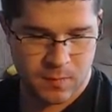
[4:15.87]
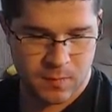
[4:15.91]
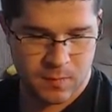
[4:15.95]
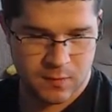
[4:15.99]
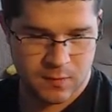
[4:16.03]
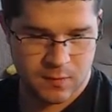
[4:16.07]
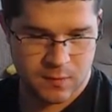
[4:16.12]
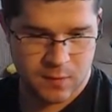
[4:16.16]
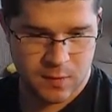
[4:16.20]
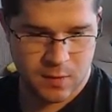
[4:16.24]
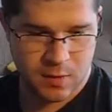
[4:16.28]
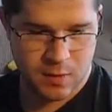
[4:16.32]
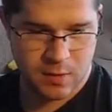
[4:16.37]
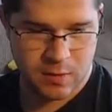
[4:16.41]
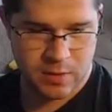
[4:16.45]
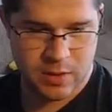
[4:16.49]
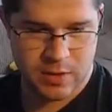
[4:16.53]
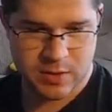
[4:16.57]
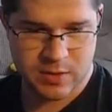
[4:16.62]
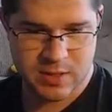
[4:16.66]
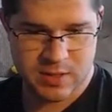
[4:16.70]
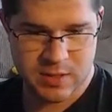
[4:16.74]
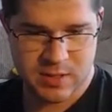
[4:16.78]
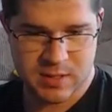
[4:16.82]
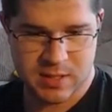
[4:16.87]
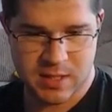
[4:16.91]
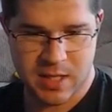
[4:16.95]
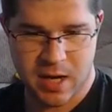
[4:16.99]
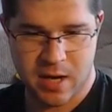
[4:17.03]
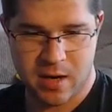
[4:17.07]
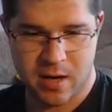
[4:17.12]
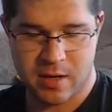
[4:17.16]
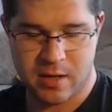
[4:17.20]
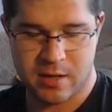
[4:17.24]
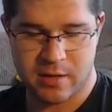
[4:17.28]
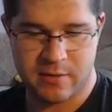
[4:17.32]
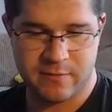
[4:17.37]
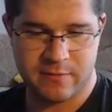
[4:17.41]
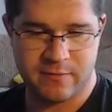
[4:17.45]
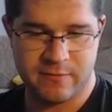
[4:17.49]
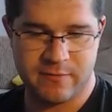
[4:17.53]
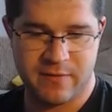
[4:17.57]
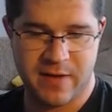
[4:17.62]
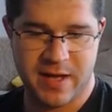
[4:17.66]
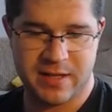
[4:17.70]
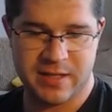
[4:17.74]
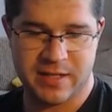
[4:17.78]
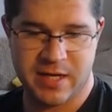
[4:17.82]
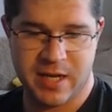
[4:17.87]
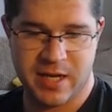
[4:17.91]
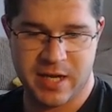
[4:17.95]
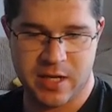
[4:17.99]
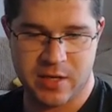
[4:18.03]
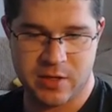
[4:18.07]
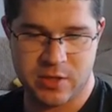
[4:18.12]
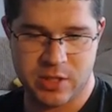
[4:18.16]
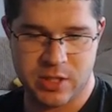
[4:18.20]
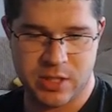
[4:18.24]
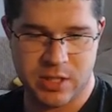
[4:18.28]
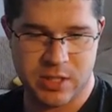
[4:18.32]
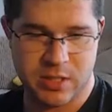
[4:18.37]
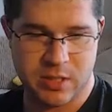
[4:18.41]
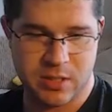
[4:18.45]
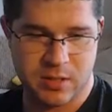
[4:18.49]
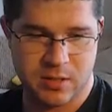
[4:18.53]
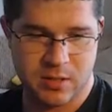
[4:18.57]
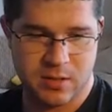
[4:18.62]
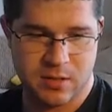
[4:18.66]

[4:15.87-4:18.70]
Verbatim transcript: So here's the Sierra, violent energy,